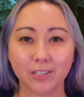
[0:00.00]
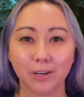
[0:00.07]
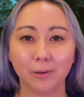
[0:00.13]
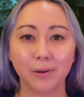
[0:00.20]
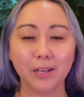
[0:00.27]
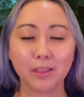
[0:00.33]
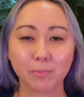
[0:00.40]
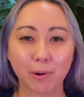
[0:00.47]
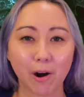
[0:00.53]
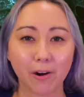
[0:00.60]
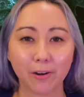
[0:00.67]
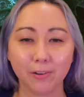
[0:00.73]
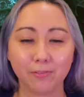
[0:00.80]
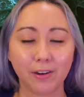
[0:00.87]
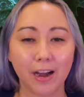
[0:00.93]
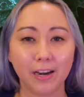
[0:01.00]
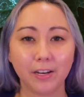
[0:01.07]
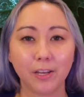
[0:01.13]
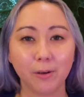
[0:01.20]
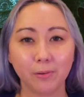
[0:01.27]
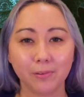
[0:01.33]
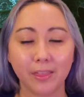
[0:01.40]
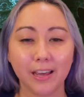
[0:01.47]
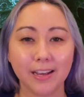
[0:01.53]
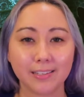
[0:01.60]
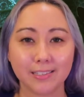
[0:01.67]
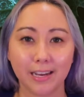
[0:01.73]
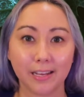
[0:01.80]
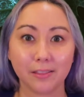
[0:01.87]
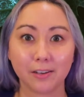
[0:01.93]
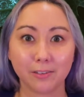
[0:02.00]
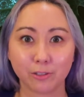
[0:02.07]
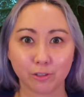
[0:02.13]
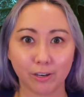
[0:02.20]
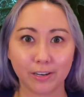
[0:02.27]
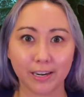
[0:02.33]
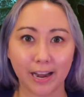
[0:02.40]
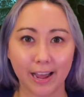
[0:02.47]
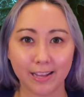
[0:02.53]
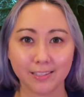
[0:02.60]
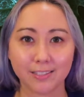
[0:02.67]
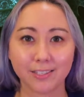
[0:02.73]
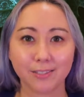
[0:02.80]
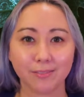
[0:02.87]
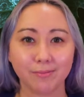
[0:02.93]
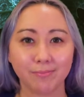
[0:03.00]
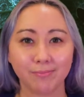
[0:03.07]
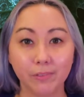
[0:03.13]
so in the bar you'll find cute things like little shrunken heads.